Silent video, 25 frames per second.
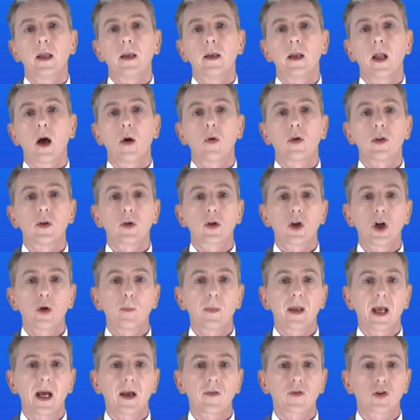Now, you could
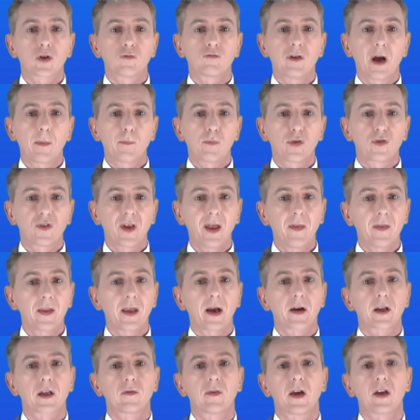be asked to represent the
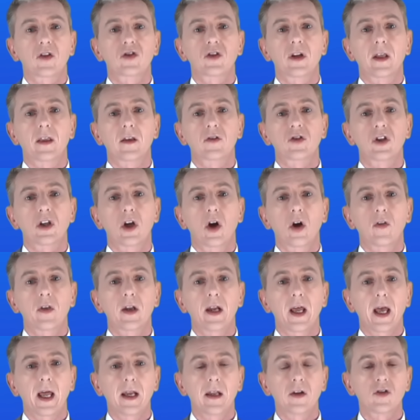activation energy on
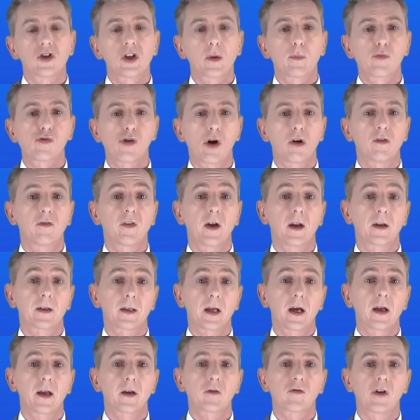an energy profile
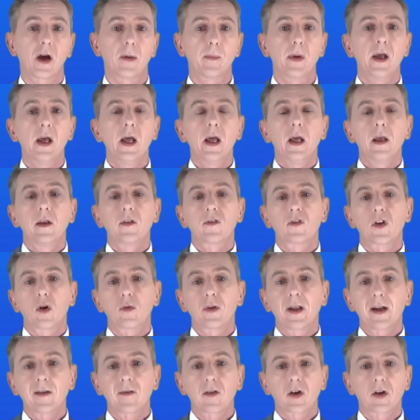diagram, so
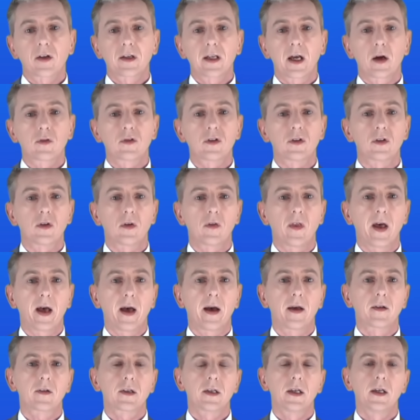let's look at how to do
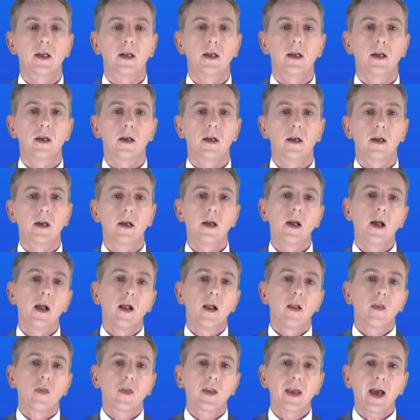that.
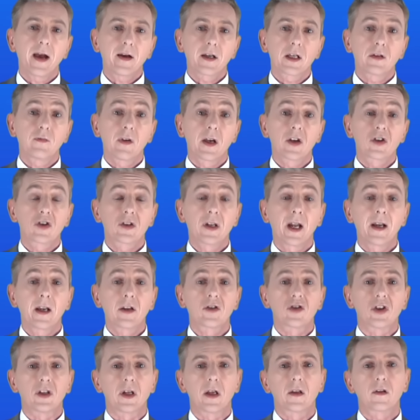The activation
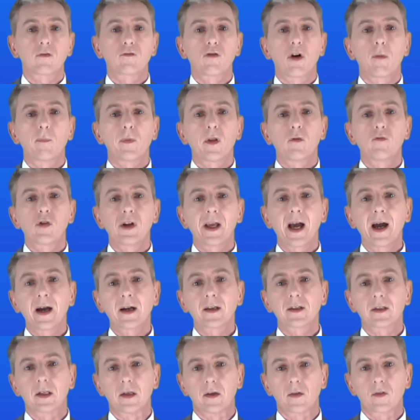energy is from the
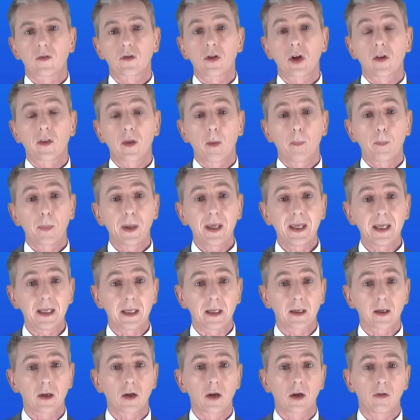reactants to the
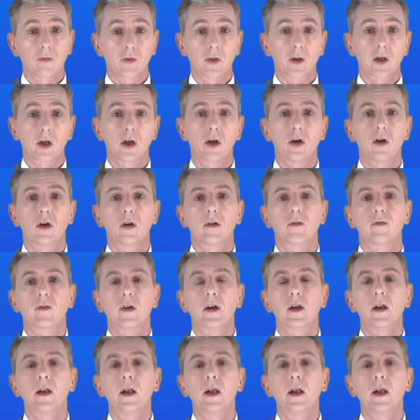peak of the curve.